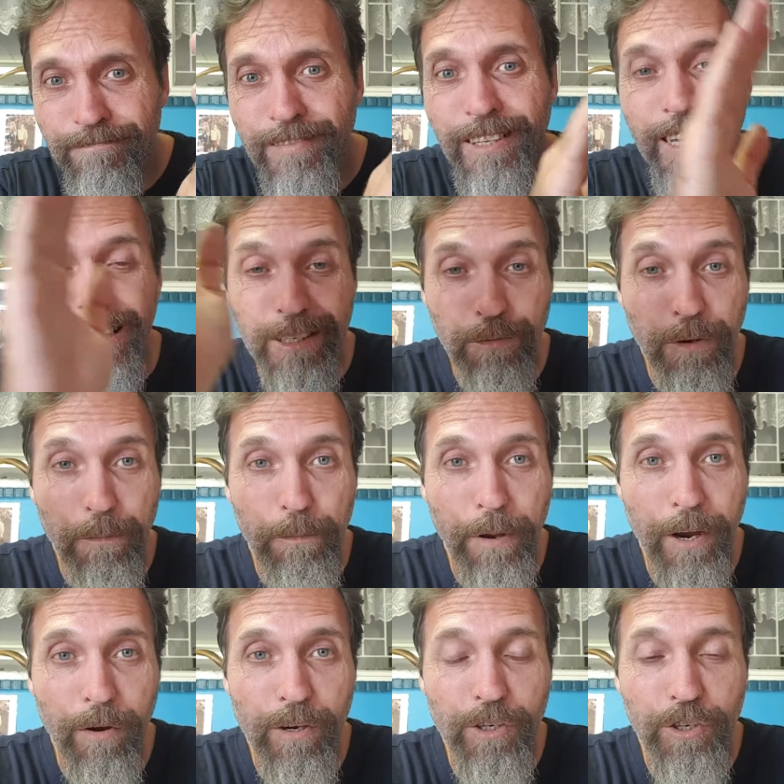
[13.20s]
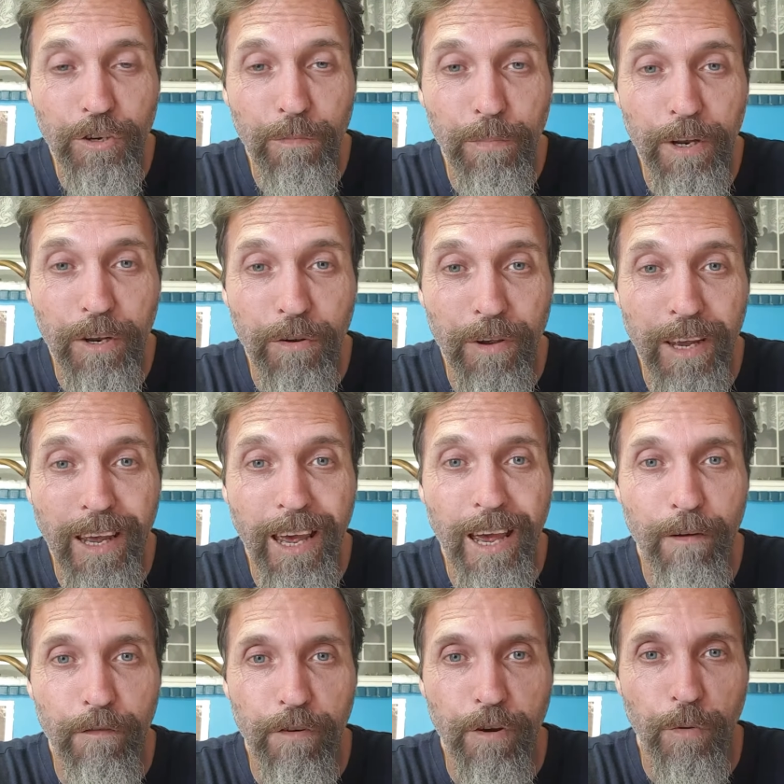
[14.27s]
That's what parents should be doing
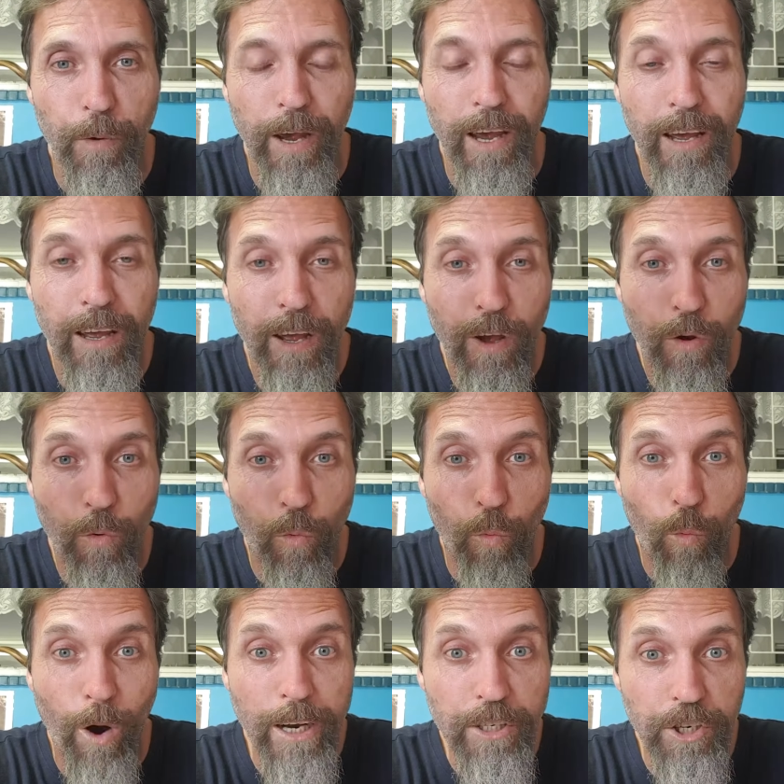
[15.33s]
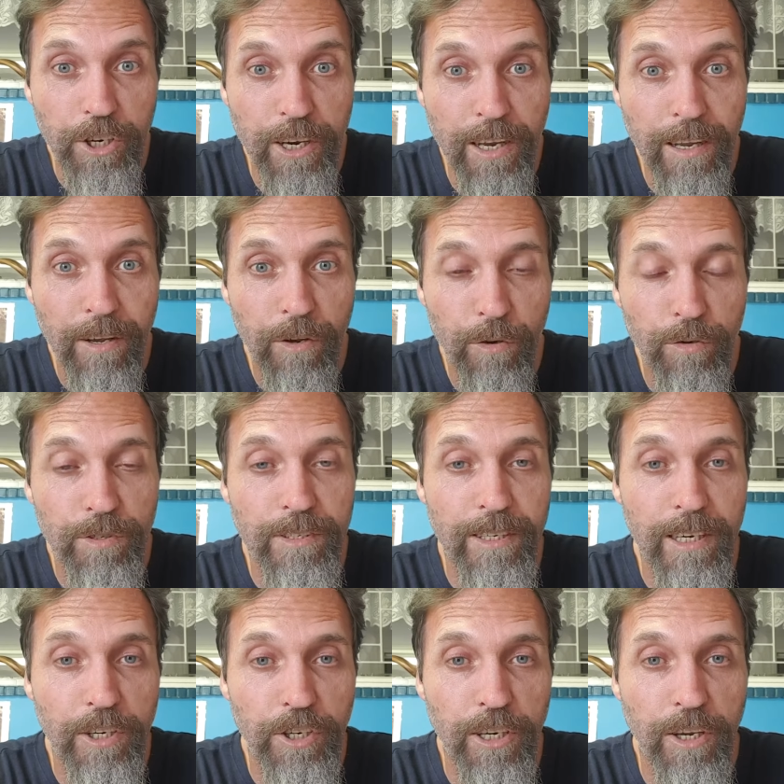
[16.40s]
everywhere. Watching who's
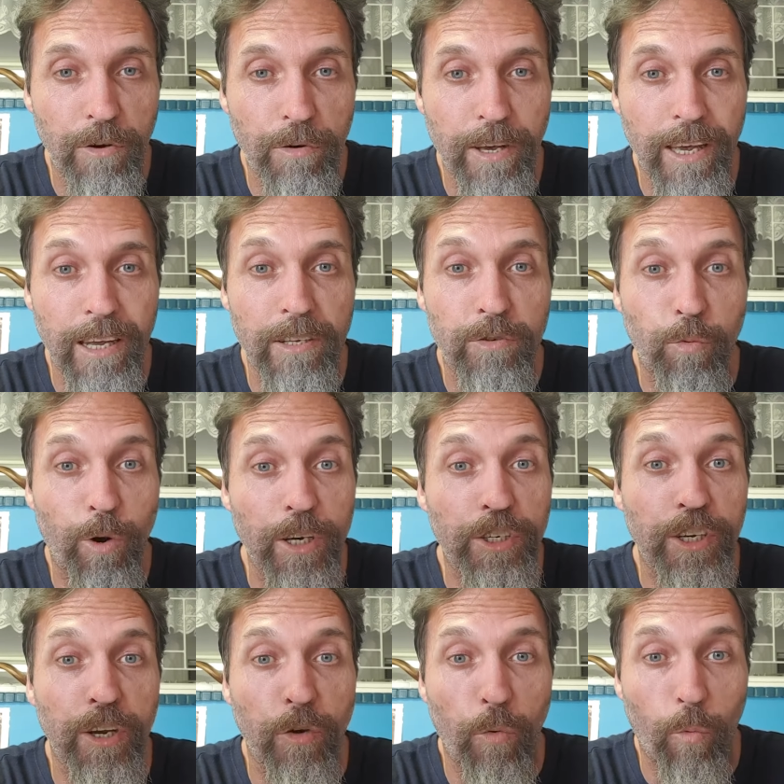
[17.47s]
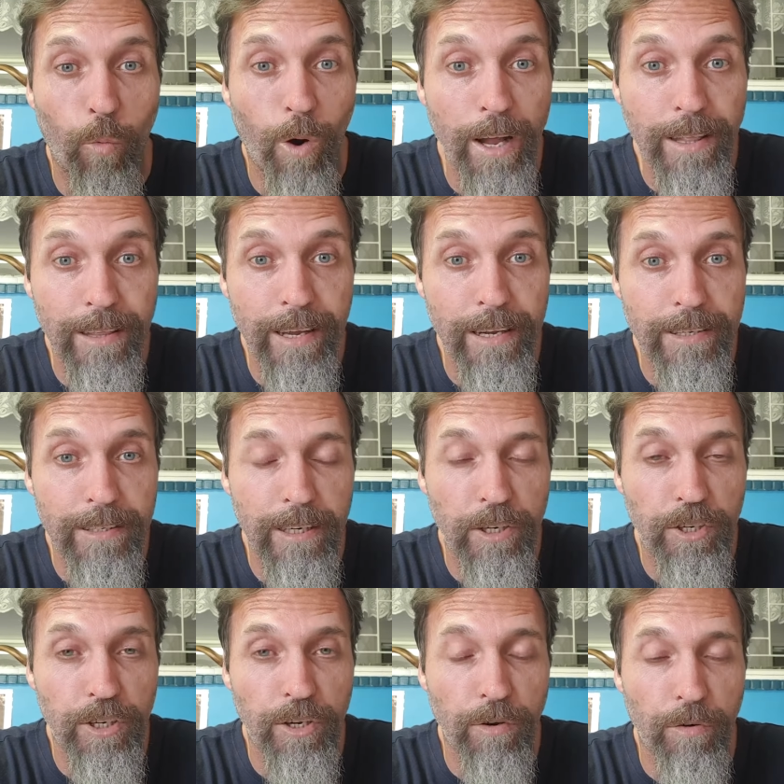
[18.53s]
teaching your kids, watching what they're
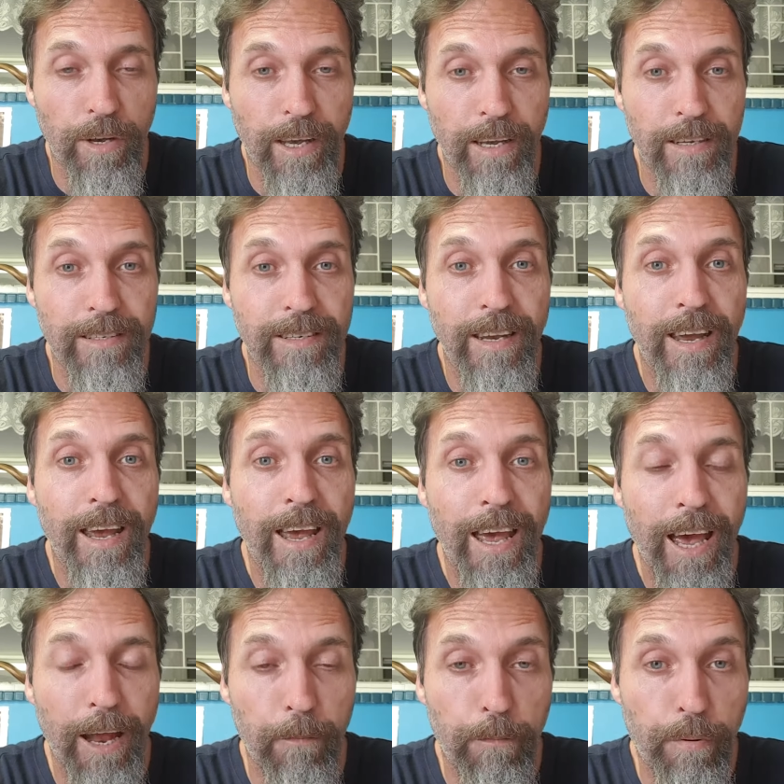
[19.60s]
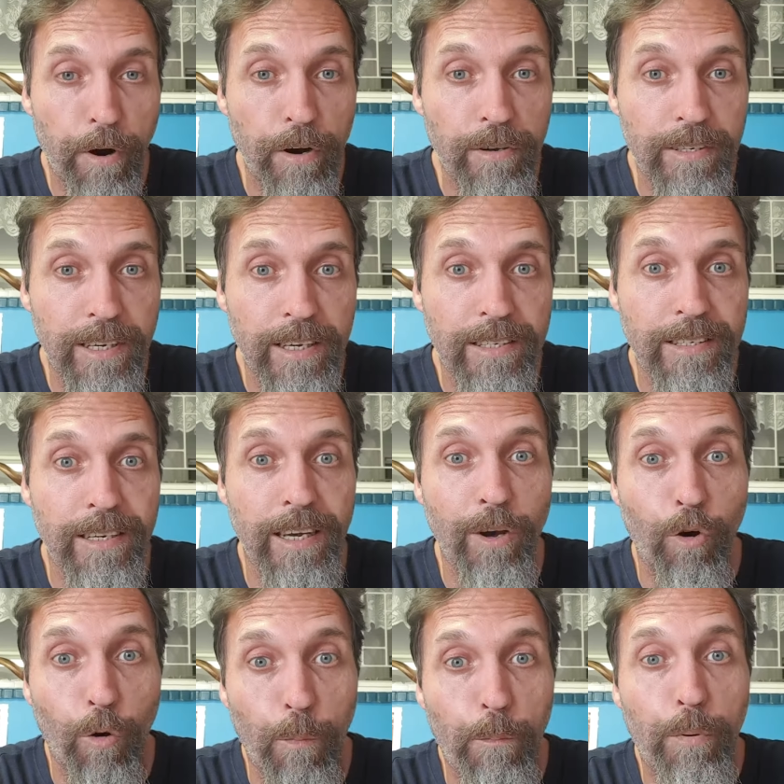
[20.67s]
teaching your kids, and protesting
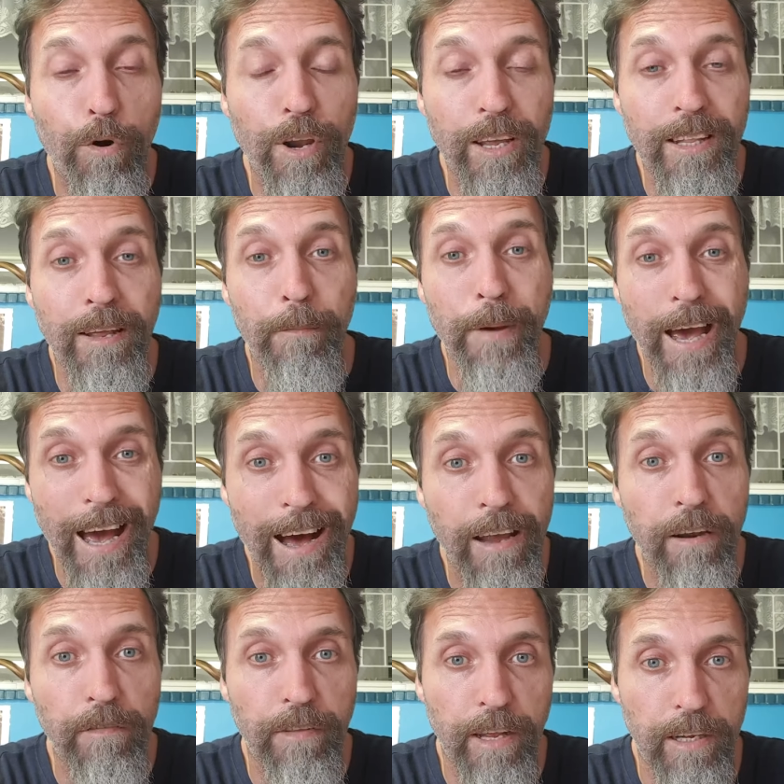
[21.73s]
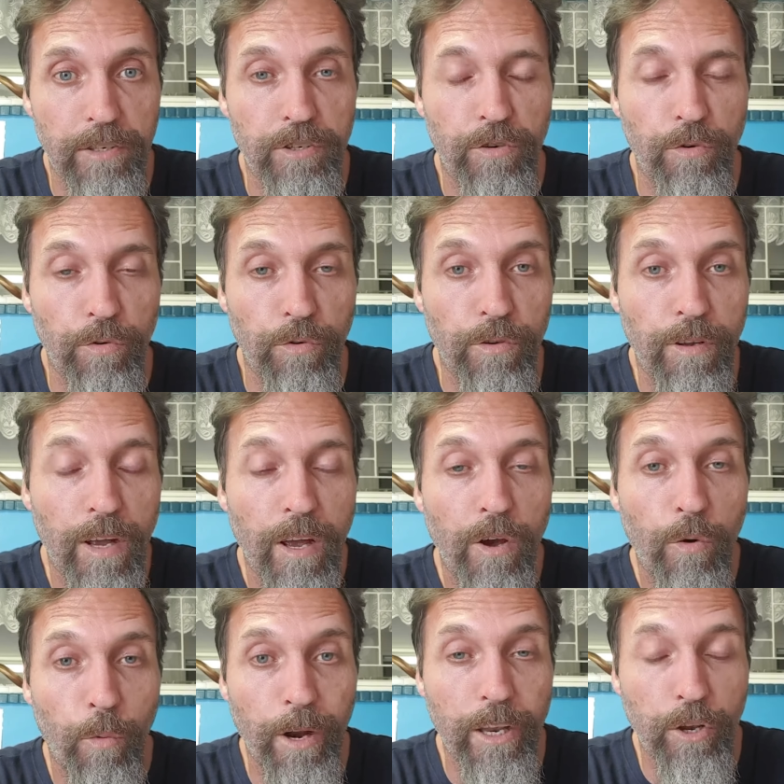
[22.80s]
or pulling them out of that school
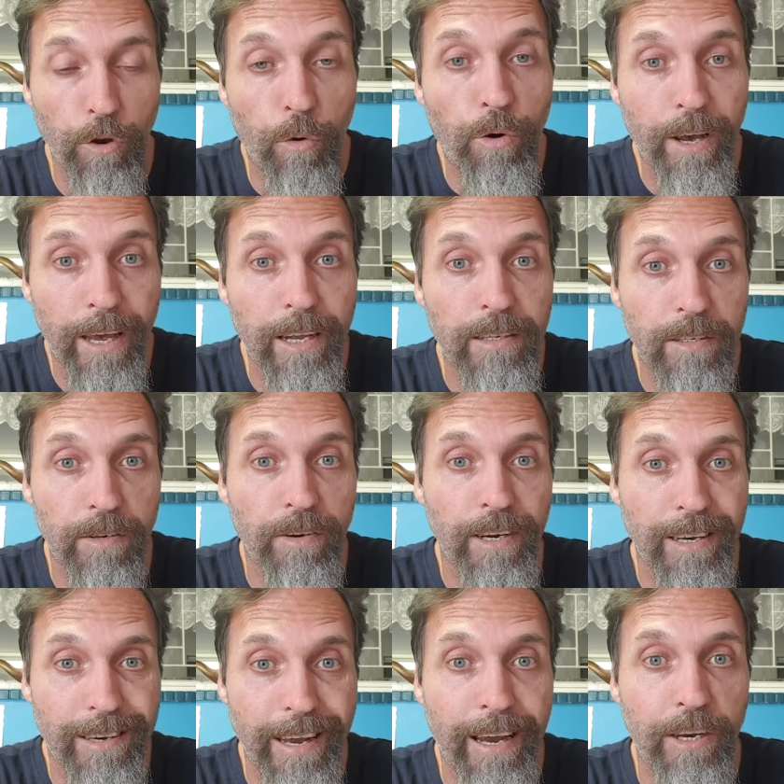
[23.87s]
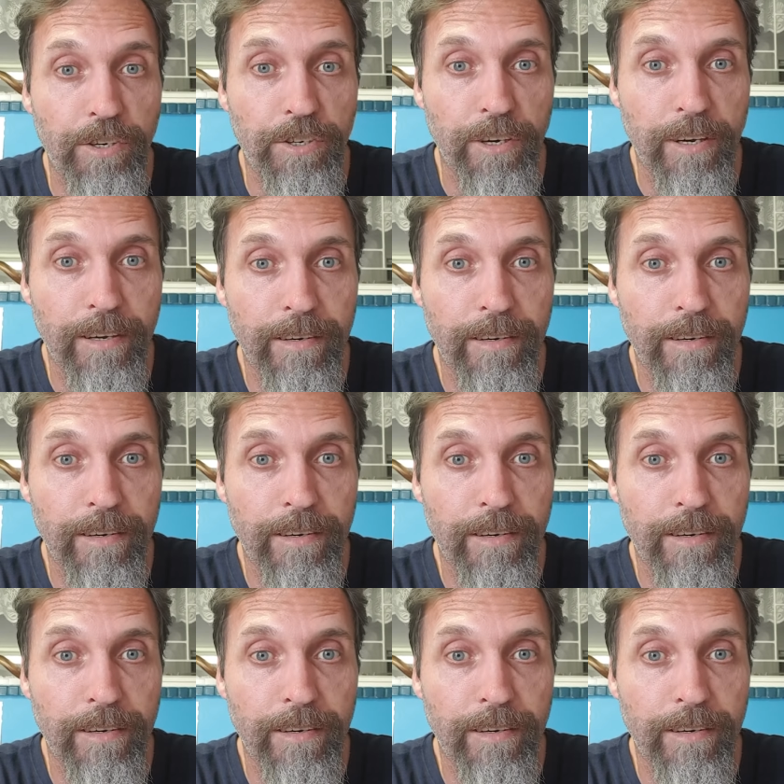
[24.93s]
when your kids are in danger.